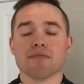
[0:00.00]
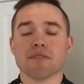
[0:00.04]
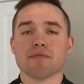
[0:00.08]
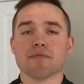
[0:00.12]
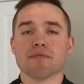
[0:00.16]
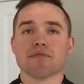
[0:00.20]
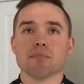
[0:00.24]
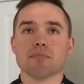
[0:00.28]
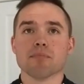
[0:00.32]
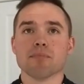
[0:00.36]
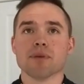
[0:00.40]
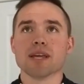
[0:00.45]
And
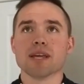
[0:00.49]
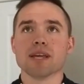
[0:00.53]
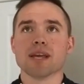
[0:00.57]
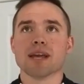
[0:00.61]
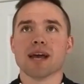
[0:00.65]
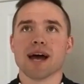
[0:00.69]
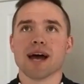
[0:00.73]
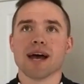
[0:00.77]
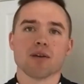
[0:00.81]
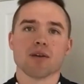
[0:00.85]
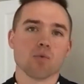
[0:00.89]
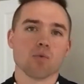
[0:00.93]
for me,
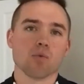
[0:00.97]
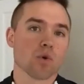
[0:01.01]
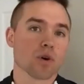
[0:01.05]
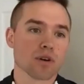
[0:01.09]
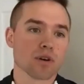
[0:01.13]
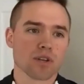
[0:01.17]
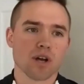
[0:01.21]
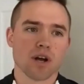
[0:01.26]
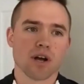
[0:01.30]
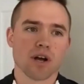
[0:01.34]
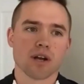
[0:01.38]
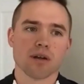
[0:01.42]
I had
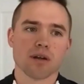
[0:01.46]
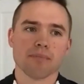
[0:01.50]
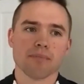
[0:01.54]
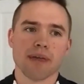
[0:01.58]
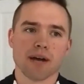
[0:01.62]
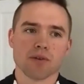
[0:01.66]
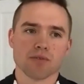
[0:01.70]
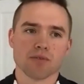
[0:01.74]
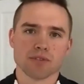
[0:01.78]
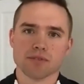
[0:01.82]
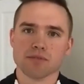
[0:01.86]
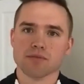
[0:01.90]
worked on them.
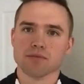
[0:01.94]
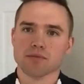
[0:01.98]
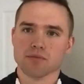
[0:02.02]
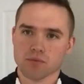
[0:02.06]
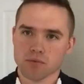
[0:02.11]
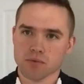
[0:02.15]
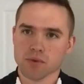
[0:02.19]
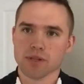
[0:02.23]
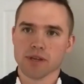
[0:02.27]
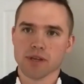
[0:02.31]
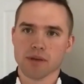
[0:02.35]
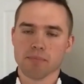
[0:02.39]
That was
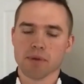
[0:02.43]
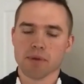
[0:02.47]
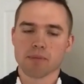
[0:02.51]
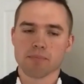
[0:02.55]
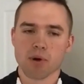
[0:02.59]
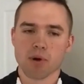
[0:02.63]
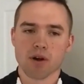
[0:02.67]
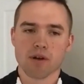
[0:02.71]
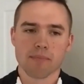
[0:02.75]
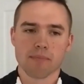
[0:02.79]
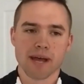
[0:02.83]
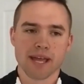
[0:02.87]
really a big
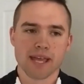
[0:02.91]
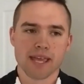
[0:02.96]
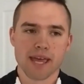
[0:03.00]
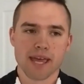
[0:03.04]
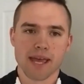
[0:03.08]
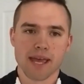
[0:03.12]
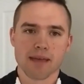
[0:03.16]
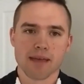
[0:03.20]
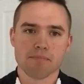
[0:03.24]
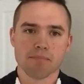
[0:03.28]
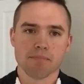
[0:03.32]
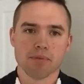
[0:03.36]
part of my
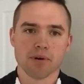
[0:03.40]
game.